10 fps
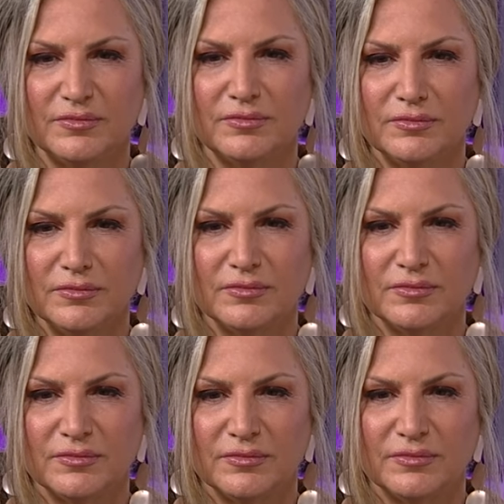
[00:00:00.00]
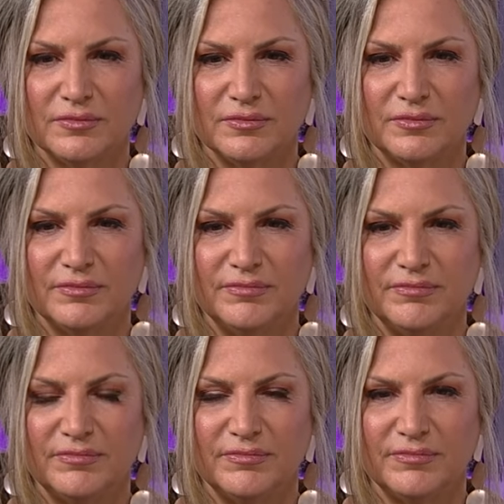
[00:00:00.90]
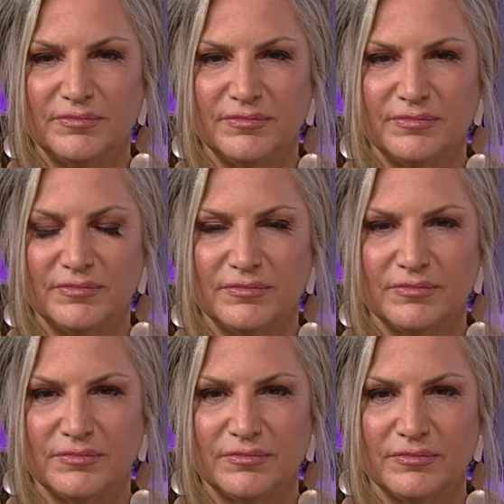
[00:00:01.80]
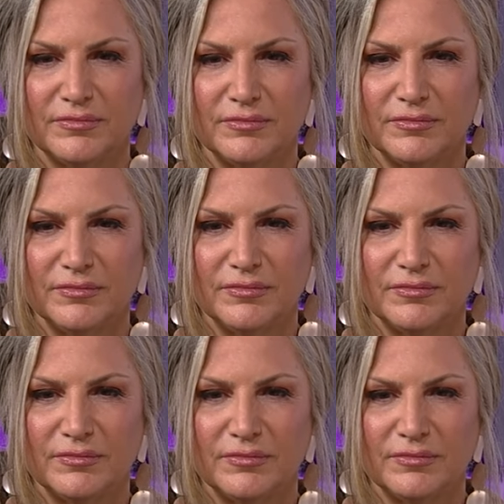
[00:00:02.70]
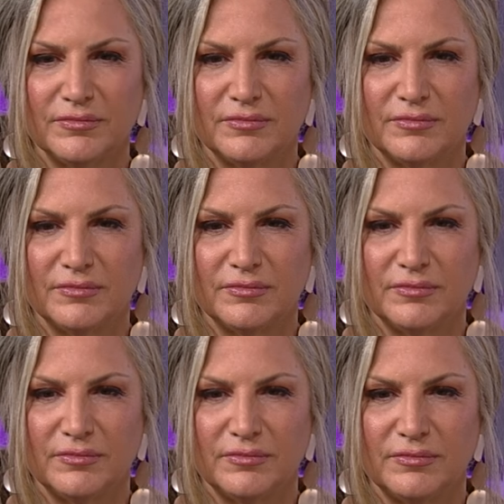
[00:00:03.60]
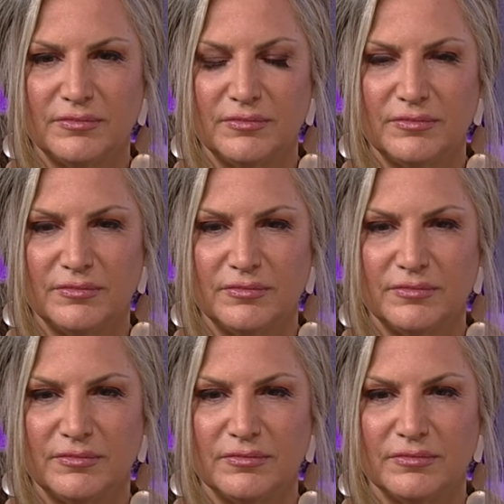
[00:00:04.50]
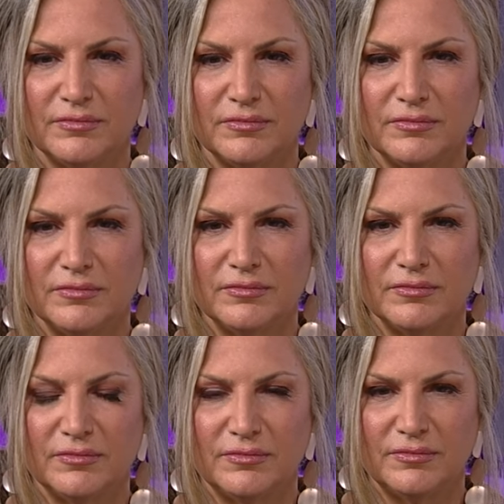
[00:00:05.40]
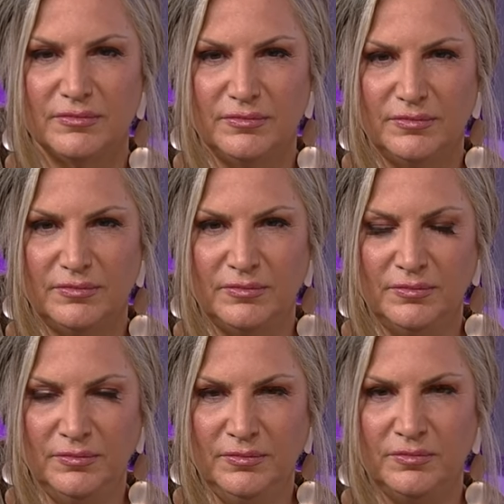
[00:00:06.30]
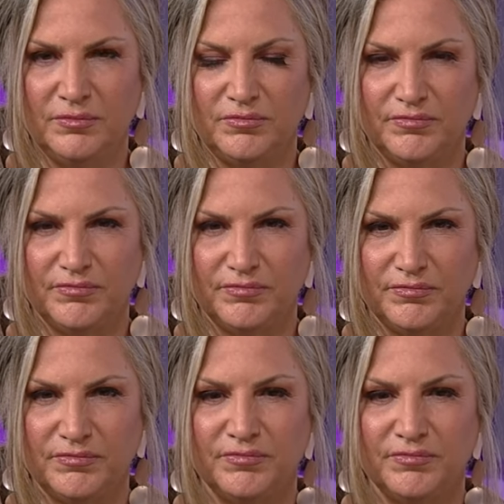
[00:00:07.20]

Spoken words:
(silent)